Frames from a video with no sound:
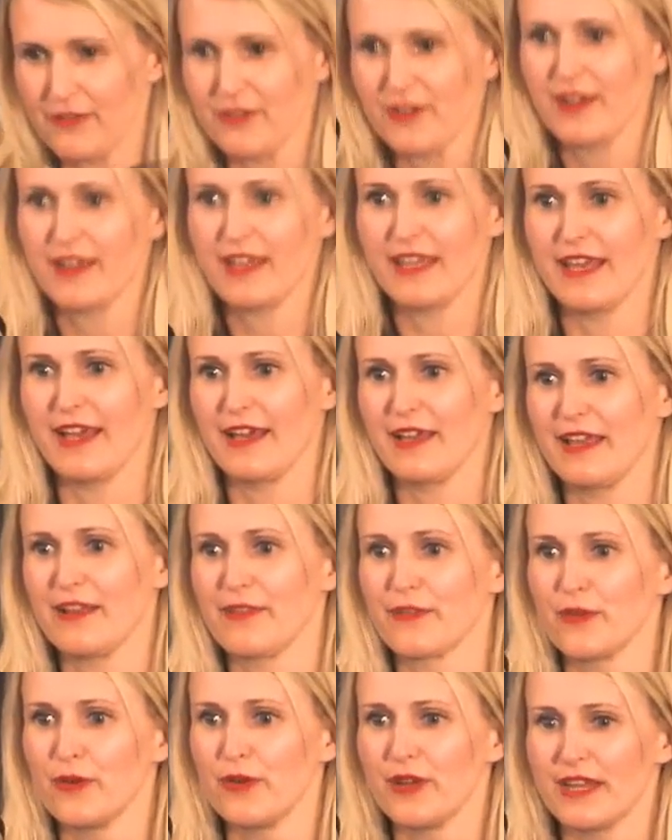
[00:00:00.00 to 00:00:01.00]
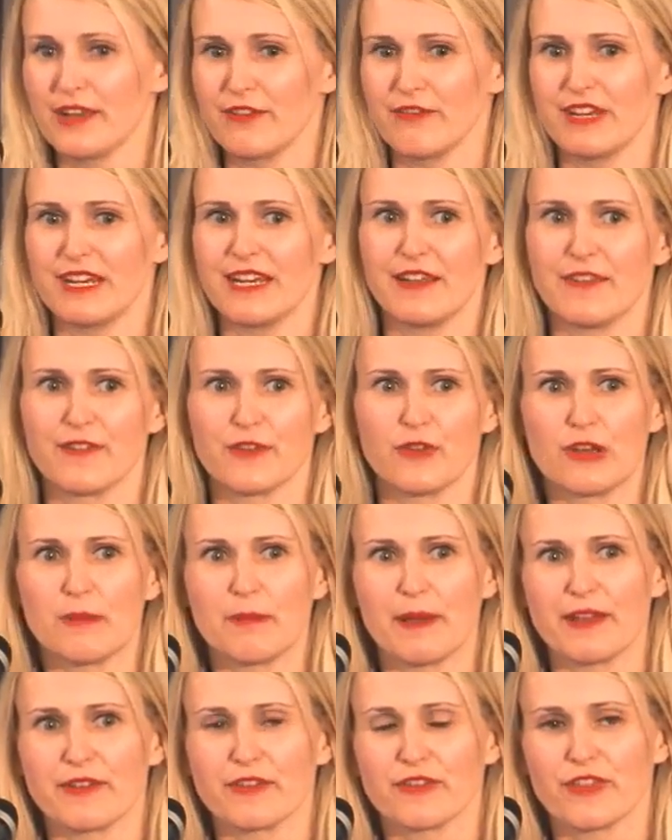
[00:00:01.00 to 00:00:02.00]
Yeah, it really is all
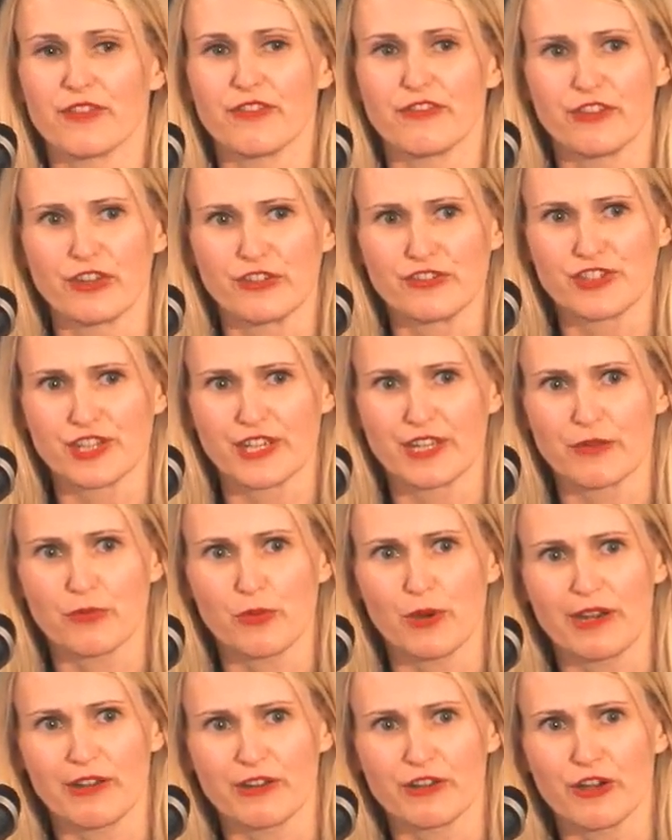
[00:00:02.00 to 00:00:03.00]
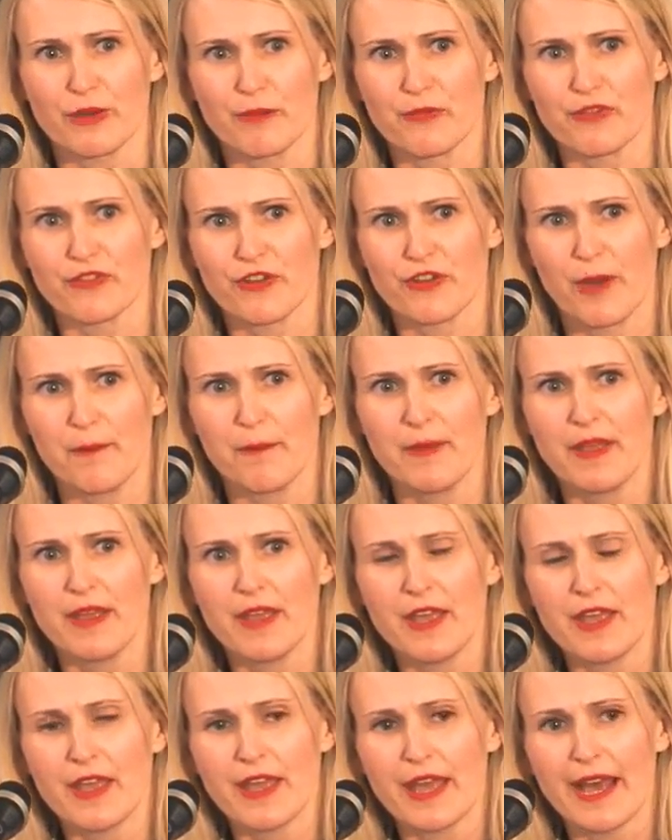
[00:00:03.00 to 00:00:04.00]
about the funding and where it comes from.
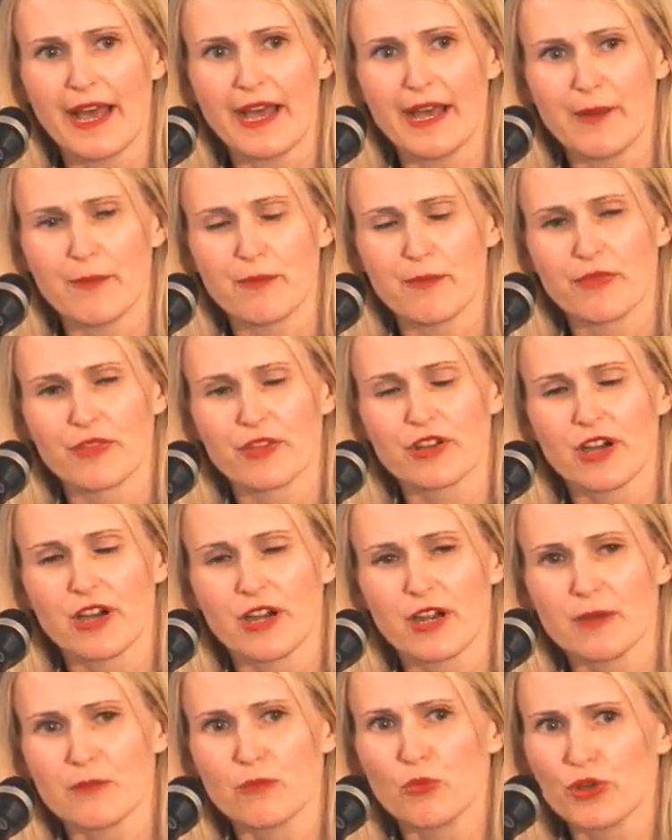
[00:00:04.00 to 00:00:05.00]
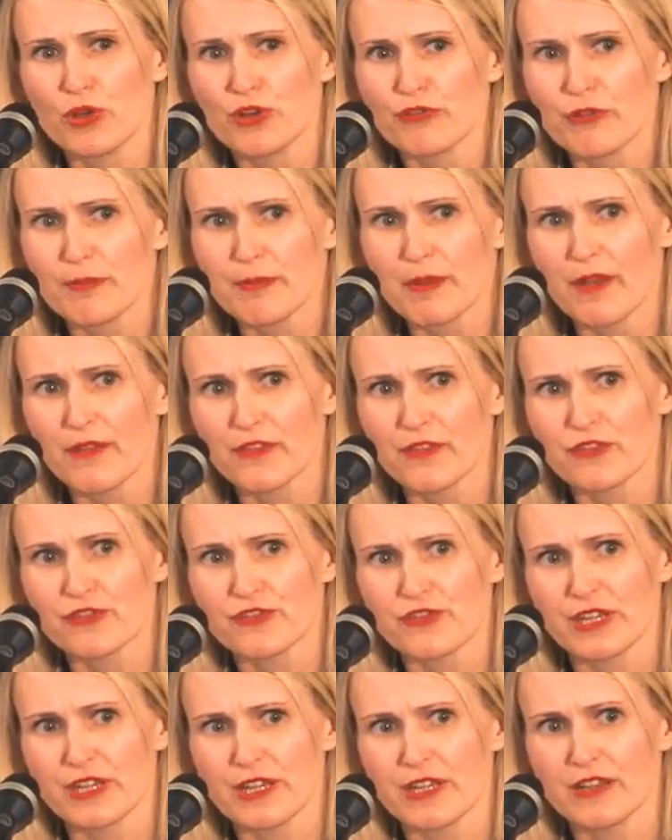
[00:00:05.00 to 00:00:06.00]
The CARM One
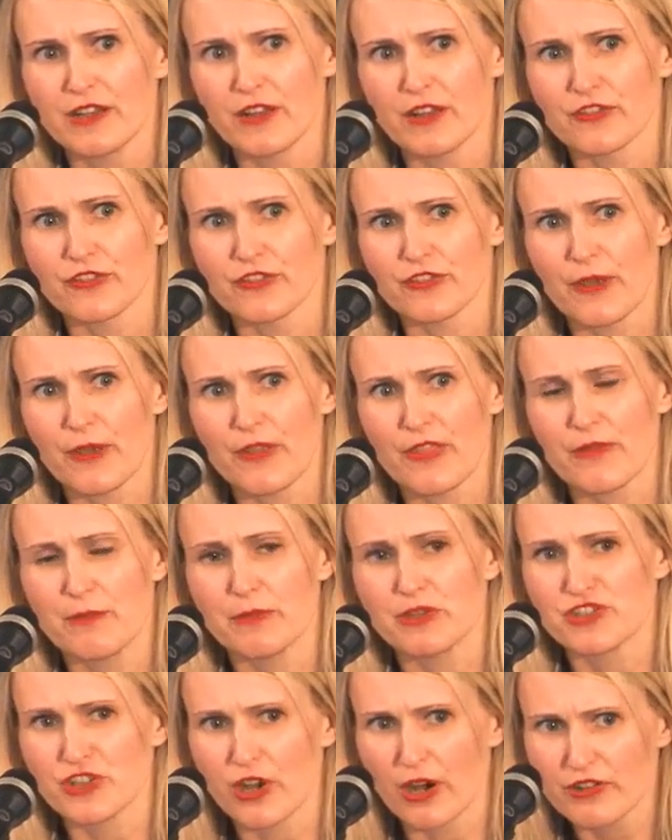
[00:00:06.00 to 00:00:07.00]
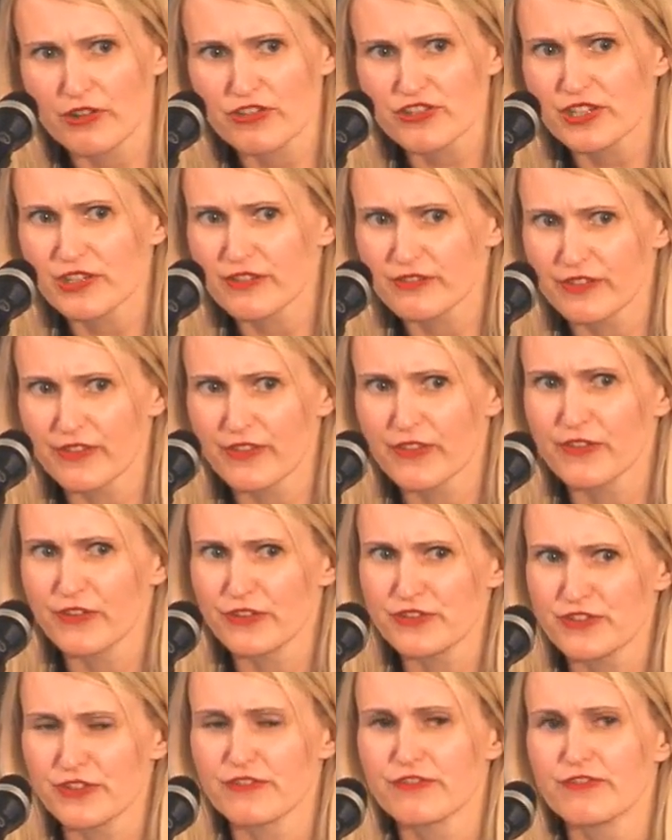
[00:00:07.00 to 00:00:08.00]
repository got the majority of its
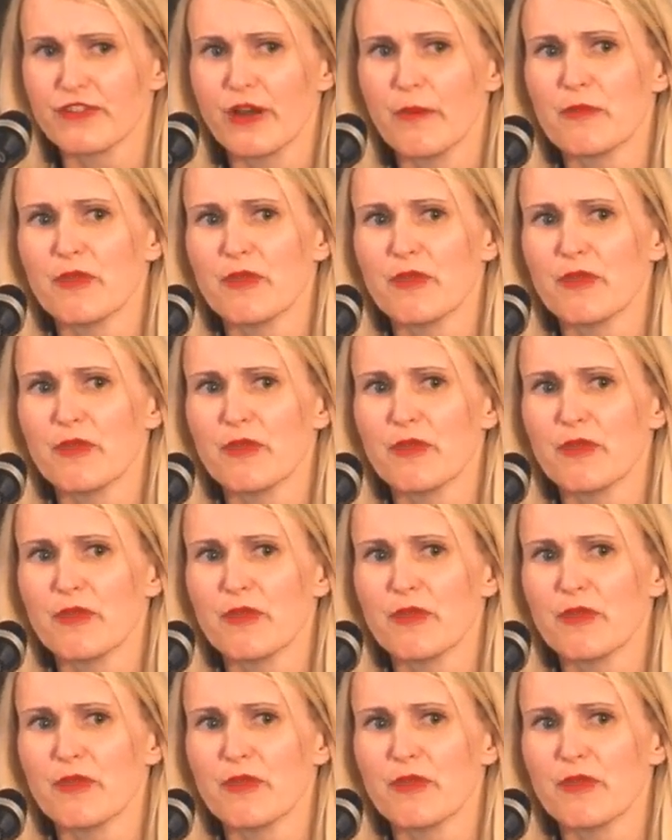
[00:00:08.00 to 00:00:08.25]
funding from the